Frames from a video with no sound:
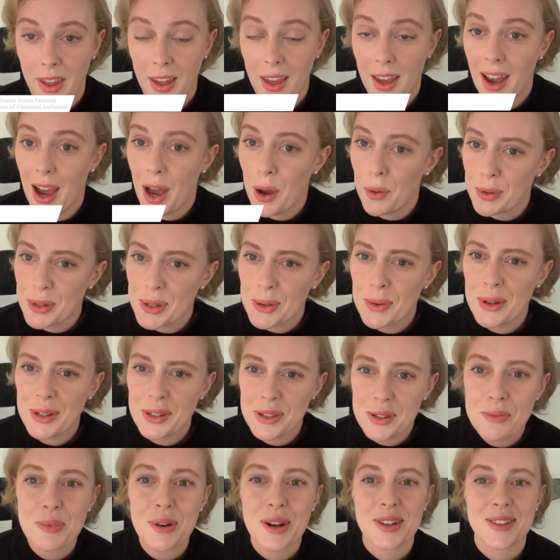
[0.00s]
I was quite
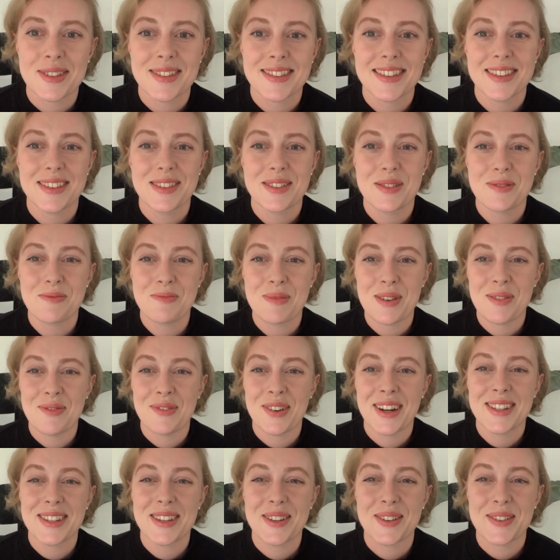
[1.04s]
surprised to be
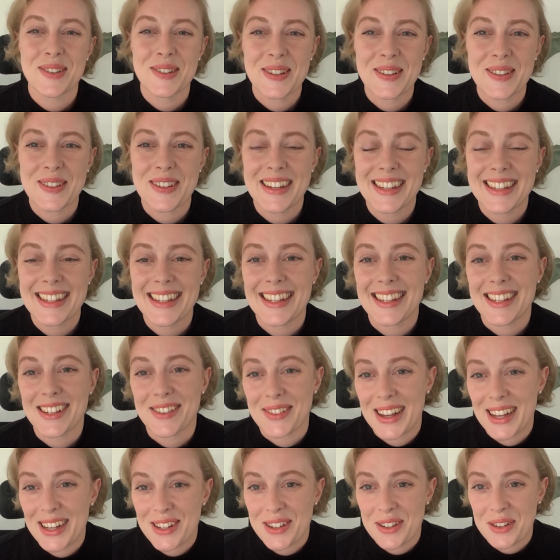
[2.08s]
invited also to this
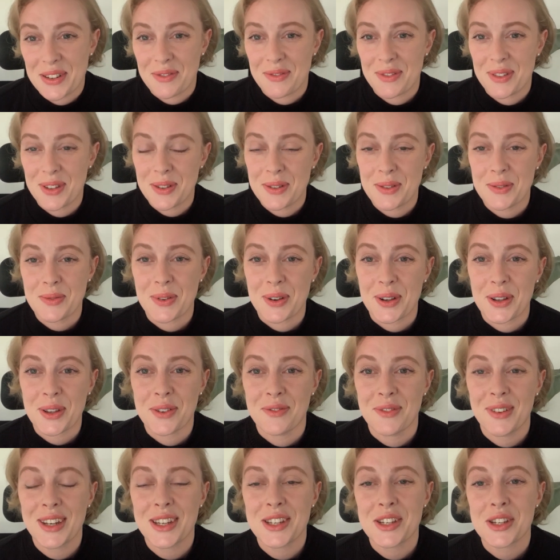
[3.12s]
iteration of the Youth Work
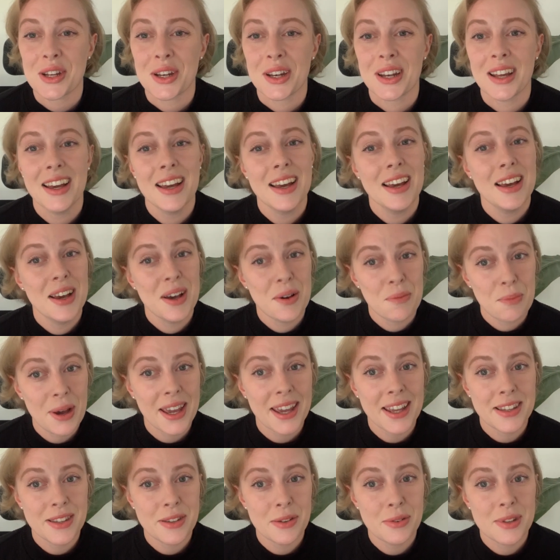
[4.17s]
Convention. Back
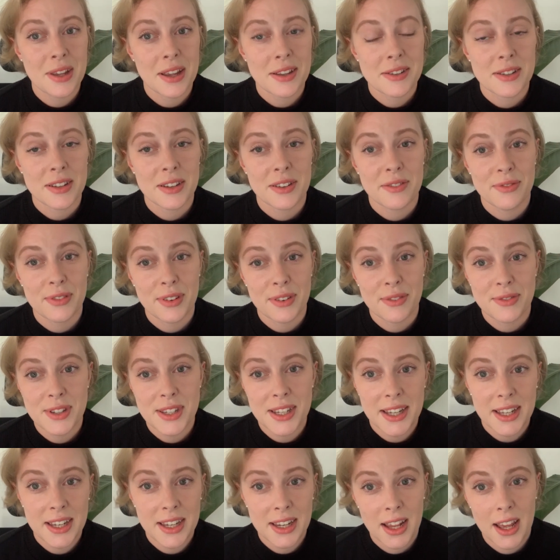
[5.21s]
in
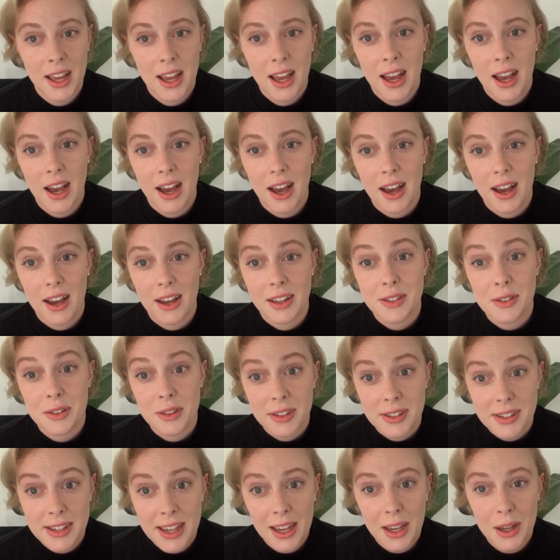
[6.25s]
2015, to the
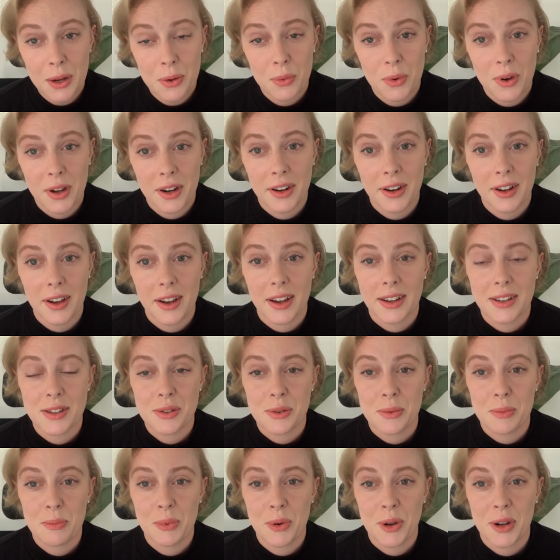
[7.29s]
second one, I
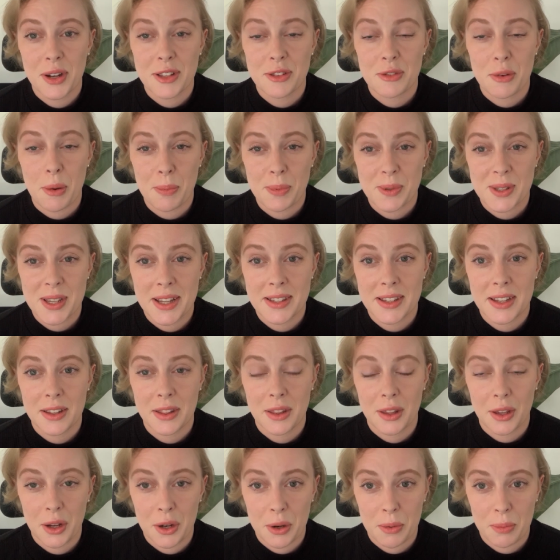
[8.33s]
took part representing the
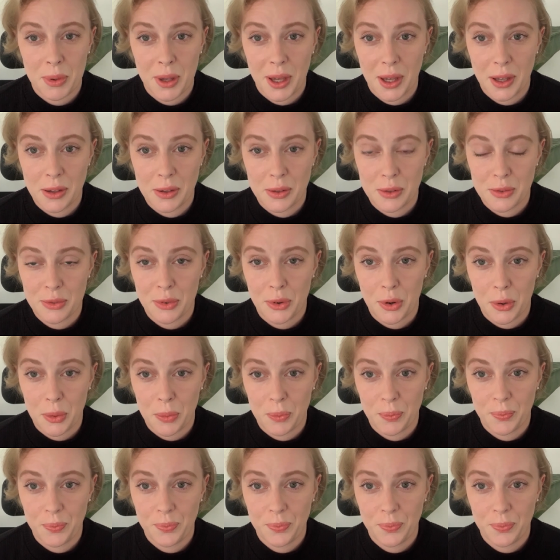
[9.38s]
European Youth Forum.